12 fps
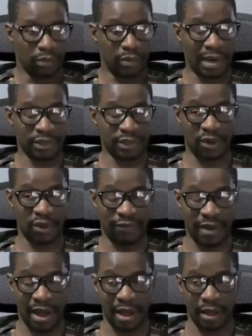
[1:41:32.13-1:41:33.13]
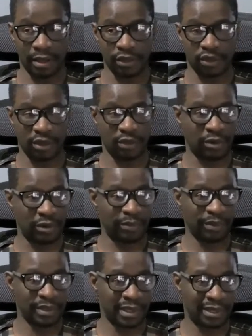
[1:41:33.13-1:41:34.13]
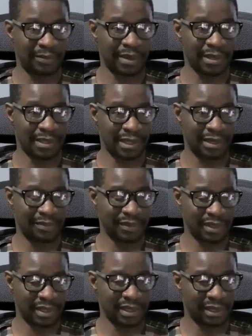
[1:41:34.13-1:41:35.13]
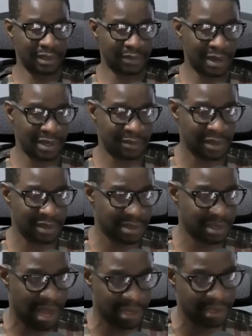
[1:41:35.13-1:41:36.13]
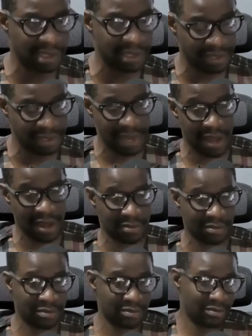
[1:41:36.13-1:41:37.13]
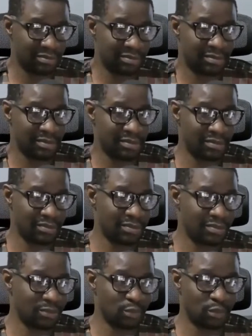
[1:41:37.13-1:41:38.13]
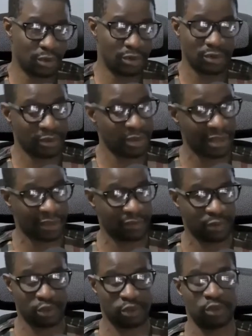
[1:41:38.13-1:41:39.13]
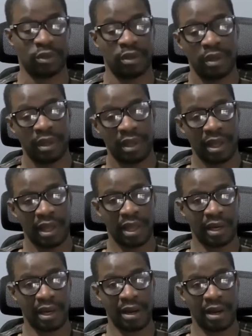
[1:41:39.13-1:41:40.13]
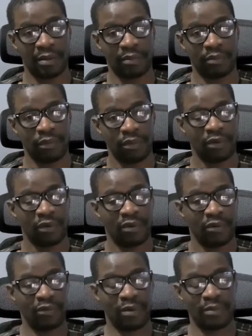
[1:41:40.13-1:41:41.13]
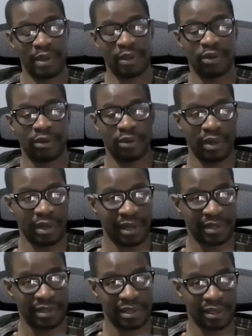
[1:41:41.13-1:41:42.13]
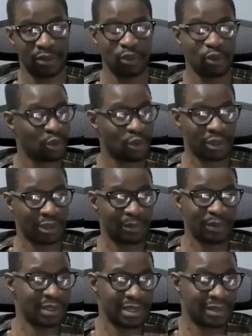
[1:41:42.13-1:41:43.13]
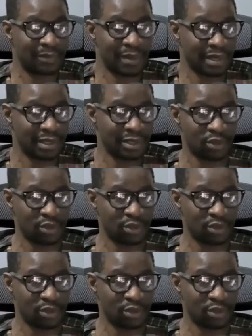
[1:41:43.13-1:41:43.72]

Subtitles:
Well, so far, it's only one political party representing in parliament. At least, we all know that for sure. And for Make United, no other political parties.